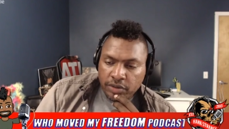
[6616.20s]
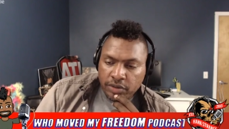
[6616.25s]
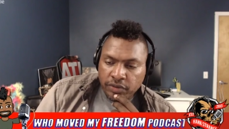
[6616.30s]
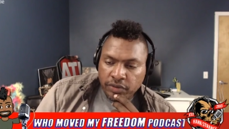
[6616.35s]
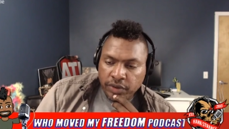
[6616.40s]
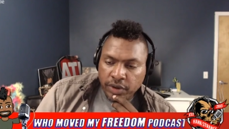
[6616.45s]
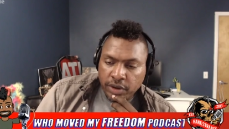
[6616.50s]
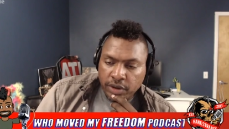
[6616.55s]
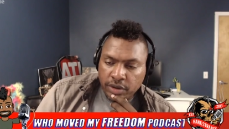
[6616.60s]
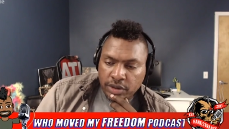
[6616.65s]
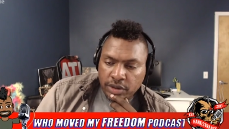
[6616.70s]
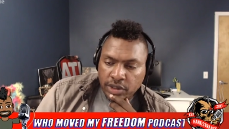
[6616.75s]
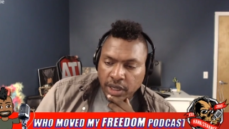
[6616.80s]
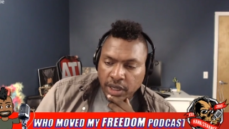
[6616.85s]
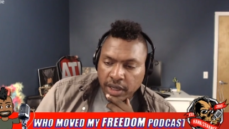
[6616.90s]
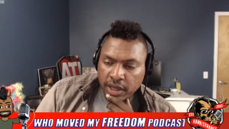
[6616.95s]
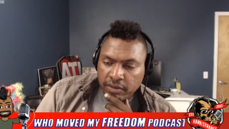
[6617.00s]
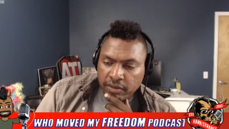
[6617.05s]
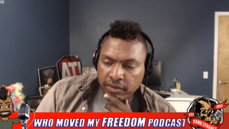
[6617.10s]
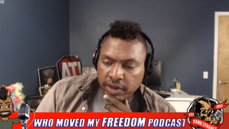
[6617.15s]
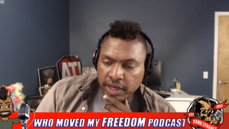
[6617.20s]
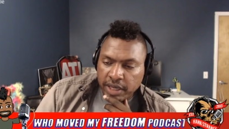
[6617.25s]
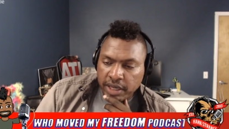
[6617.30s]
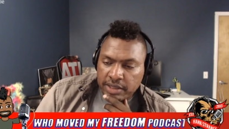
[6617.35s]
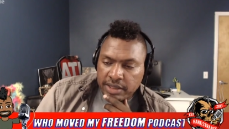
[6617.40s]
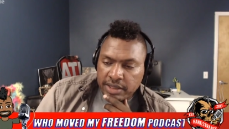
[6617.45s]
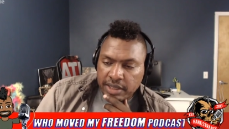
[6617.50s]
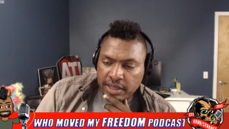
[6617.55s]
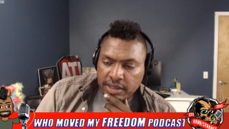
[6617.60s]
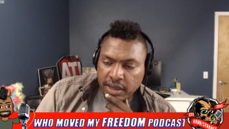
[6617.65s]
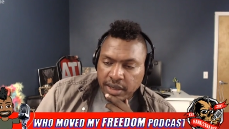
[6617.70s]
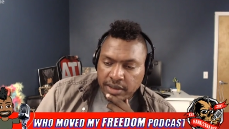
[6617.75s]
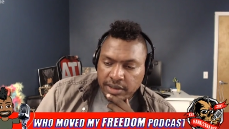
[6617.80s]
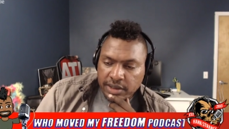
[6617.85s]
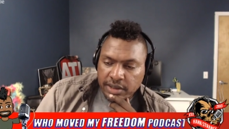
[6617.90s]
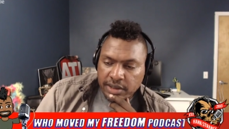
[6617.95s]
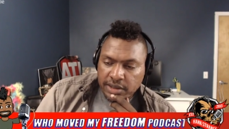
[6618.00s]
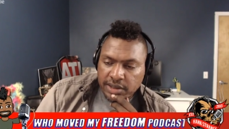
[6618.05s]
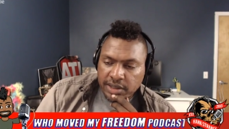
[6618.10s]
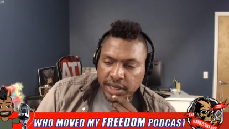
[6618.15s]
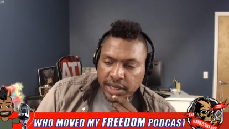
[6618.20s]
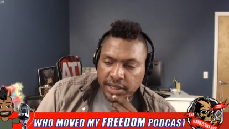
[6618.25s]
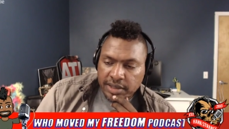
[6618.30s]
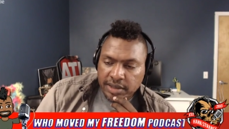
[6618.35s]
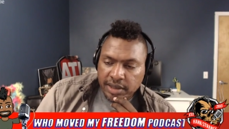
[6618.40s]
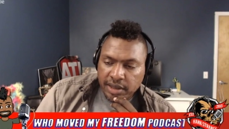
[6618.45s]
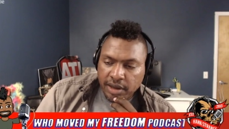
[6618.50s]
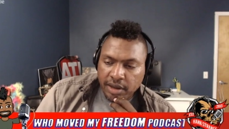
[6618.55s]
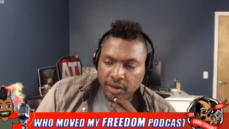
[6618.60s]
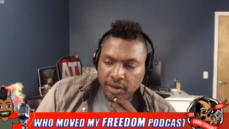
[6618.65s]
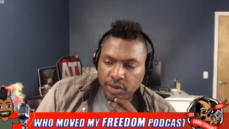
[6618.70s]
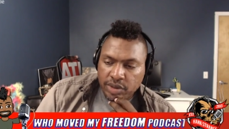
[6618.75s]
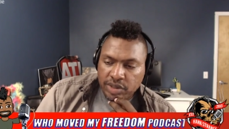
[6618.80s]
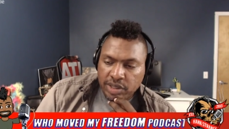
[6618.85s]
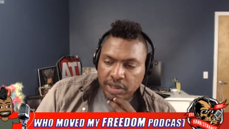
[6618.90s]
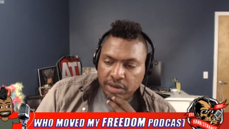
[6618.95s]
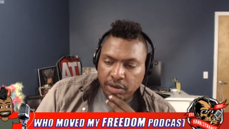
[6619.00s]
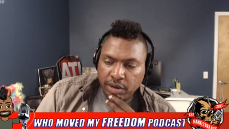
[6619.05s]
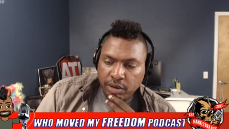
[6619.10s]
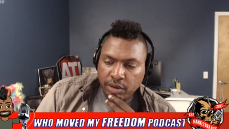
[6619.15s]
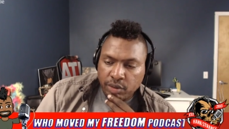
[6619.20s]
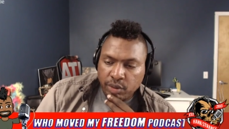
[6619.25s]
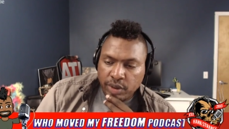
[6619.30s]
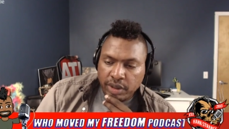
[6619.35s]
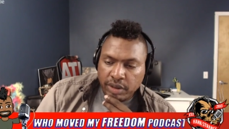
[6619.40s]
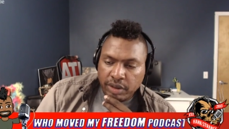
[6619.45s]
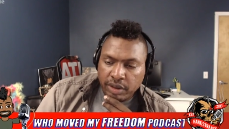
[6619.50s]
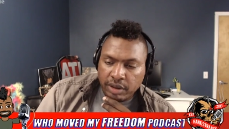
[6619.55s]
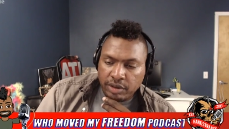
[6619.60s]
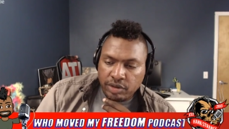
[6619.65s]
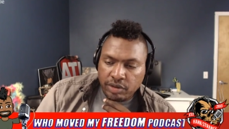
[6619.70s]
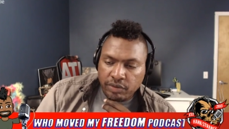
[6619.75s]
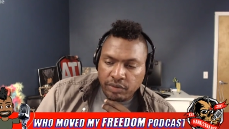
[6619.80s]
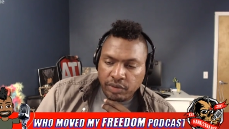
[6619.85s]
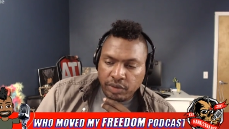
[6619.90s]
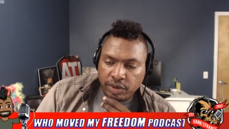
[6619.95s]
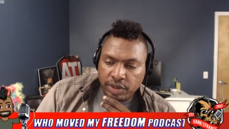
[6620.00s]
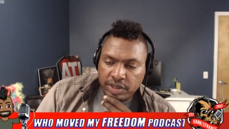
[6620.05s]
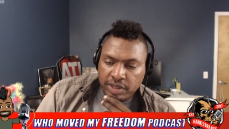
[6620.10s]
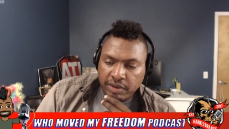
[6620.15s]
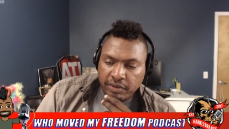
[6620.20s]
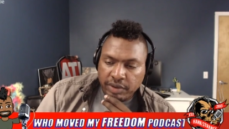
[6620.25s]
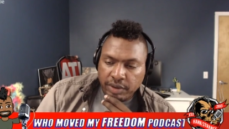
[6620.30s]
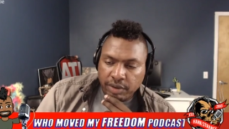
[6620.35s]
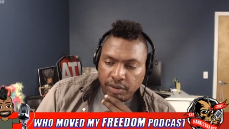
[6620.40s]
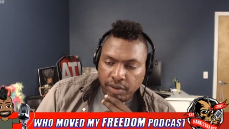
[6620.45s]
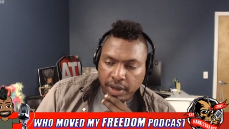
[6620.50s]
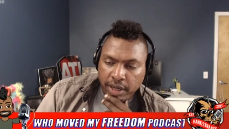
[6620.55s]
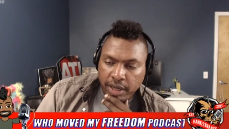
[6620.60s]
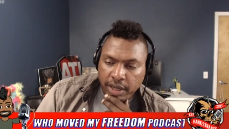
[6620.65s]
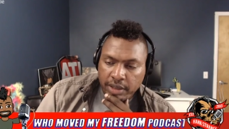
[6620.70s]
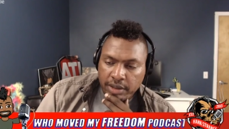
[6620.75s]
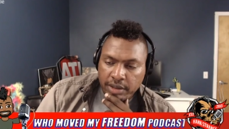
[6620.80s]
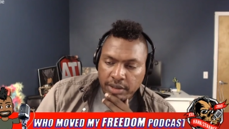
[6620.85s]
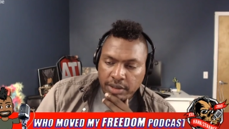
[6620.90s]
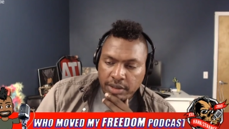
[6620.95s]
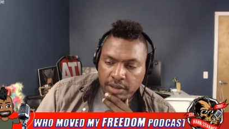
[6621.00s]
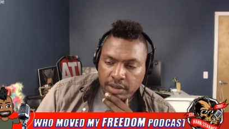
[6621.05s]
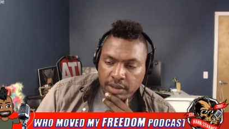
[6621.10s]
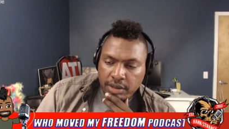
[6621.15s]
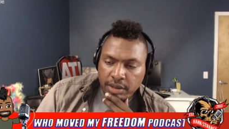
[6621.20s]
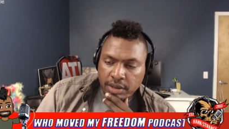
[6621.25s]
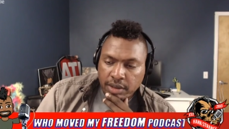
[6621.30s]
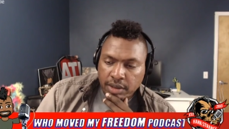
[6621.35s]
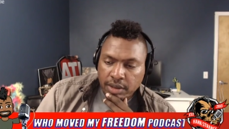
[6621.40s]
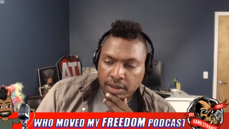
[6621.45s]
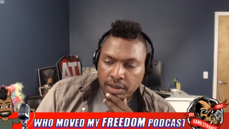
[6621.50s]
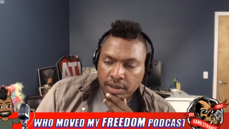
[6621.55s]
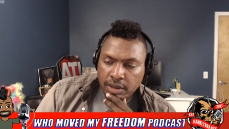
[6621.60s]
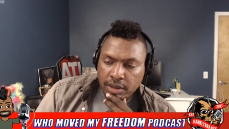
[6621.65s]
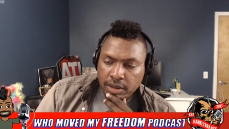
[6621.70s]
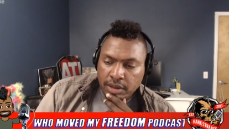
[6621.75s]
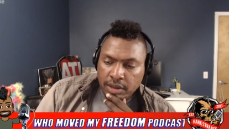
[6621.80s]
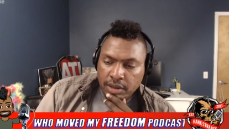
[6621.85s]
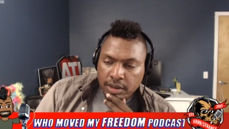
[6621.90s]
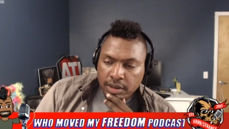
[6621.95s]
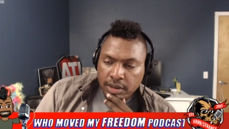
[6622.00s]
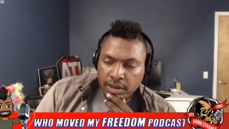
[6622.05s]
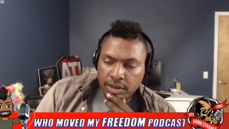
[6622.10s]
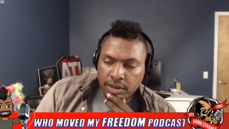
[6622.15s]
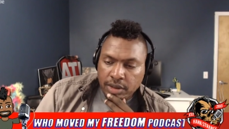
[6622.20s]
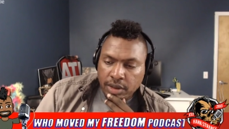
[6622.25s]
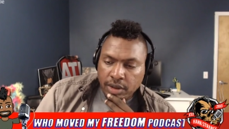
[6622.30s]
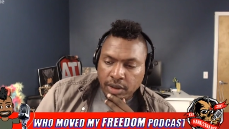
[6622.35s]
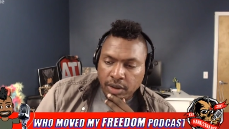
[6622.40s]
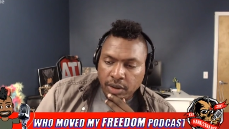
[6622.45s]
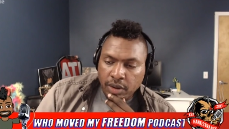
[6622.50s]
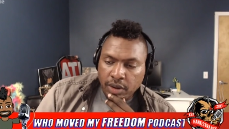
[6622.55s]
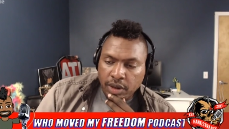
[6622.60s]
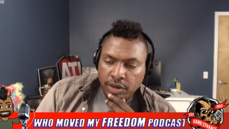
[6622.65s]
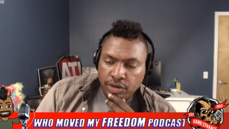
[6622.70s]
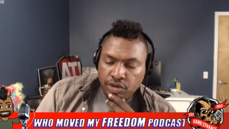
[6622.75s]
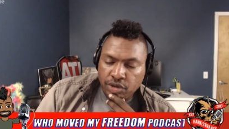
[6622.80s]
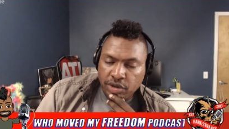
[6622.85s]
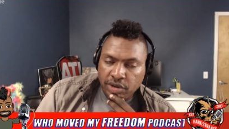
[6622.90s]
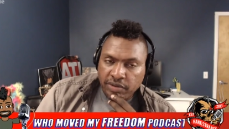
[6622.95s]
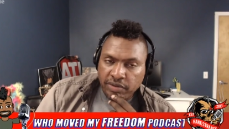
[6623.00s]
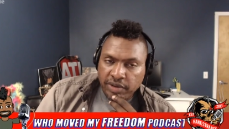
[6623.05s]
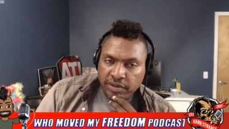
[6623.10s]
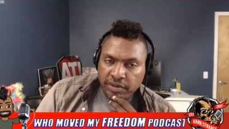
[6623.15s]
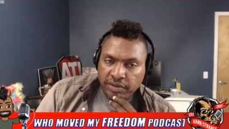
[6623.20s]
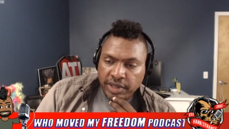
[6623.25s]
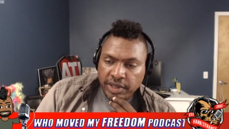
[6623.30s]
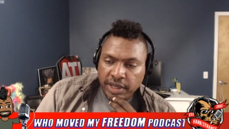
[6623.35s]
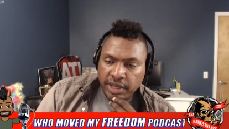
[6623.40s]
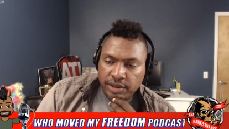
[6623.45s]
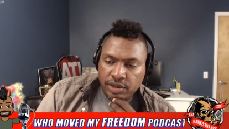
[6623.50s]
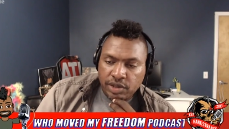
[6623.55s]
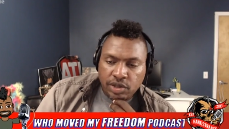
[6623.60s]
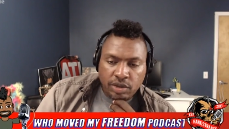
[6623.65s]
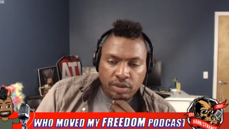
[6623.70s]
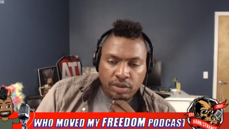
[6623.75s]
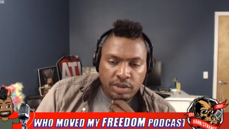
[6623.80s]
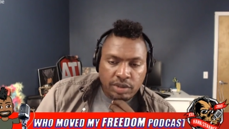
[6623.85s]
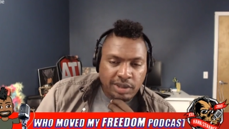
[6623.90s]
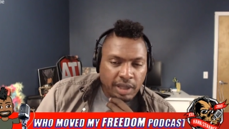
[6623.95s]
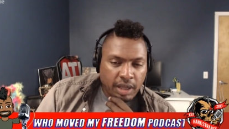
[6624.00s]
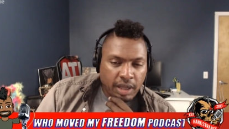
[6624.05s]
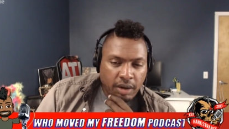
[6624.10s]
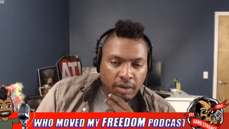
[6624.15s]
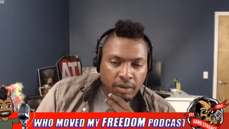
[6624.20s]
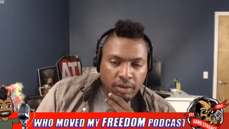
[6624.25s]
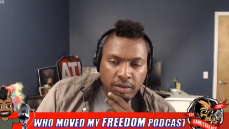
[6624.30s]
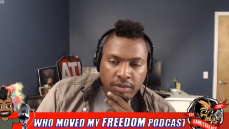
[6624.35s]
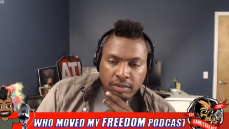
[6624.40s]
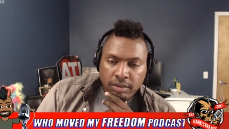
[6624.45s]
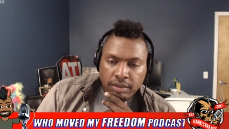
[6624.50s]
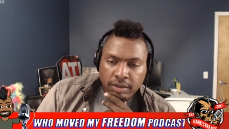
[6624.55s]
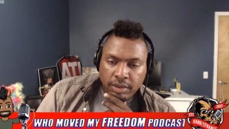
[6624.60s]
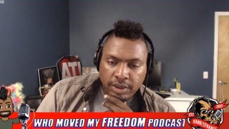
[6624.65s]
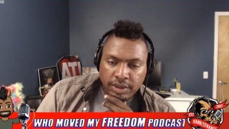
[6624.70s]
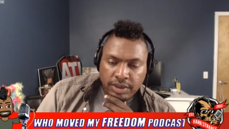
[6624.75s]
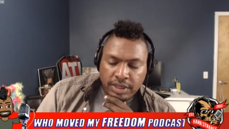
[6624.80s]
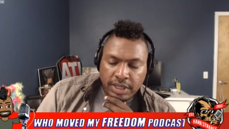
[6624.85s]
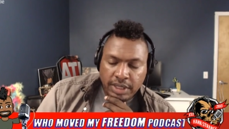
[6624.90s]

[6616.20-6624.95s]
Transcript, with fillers: Volchek V says Hudson states the gun was zeroed with 147 grains, so 115 shoots low. What do you say?